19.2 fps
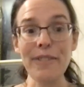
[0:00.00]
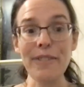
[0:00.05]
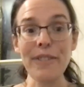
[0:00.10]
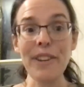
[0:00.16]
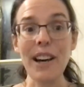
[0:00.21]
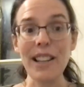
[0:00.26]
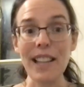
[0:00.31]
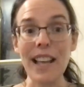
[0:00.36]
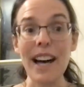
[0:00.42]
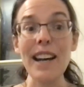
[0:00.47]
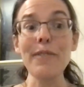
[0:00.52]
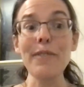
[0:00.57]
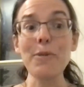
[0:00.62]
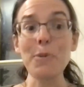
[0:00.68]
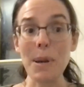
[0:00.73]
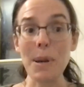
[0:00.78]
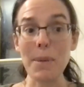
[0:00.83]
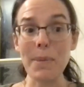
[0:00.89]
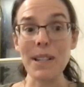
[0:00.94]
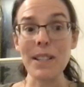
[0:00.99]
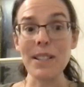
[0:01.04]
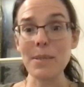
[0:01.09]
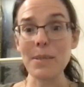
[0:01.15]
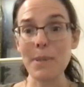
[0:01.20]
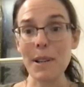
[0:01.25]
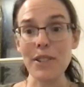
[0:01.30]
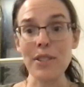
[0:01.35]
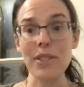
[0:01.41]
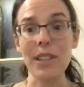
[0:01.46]
A lot of women,
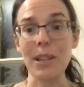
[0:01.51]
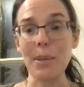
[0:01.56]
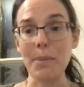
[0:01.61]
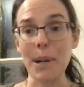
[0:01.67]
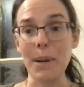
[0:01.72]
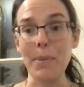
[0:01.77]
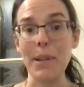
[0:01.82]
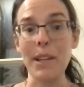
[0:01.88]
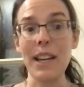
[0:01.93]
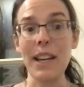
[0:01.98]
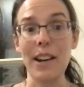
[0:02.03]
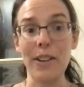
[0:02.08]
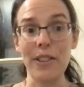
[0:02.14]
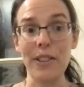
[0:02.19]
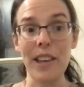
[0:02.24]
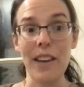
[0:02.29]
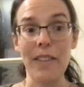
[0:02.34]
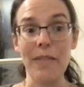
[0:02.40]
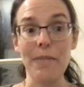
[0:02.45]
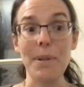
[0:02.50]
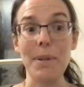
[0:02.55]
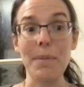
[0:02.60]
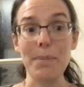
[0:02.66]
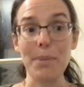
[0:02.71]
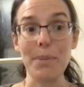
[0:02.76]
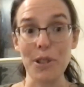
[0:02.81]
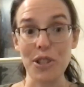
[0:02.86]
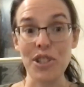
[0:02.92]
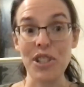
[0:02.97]
especially in public health, have been
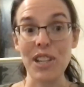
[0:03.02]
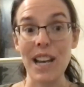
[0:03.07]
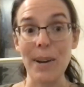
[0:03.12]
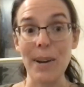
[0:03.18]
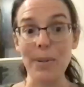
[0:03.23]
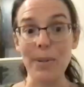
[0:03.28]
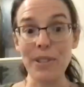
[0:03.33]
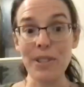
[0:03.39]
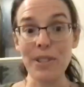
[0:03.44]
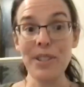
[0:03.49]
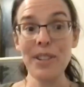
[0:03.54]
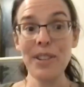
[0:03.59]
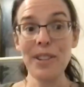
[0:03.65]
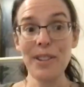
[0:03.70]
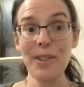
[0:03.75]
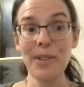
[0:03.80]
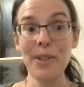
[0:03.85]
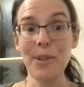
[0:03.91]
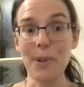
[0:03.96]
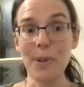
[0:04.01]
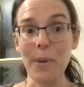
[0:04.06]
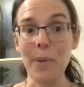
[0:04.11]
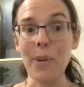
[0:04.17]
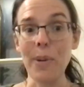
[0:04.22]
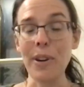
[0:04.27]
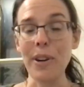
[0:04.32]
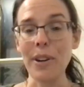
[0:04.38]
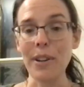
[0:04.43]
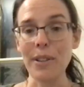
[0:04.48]
pushed out
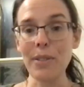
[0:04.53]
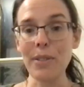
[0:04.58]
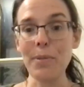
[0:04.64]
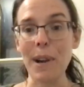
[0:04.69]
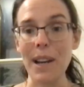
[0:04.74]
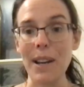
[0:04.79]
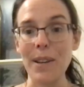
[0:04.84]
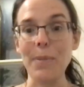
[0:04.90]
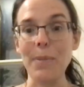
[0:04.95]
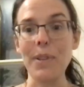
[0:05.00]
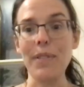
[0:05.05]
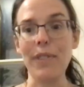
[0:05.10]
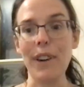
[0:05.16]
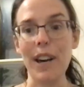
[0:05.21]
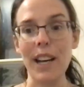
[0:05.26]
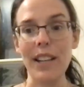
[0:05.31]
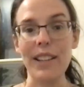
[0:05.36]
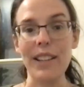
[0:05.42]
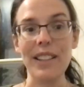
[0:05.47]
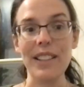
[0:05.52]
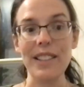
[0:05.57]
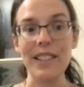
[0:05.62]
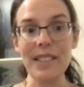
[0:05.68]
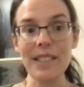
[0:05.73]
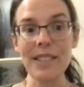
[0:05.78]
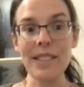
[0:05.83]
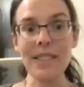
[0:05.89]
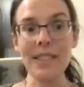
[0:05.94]
or threatened with violence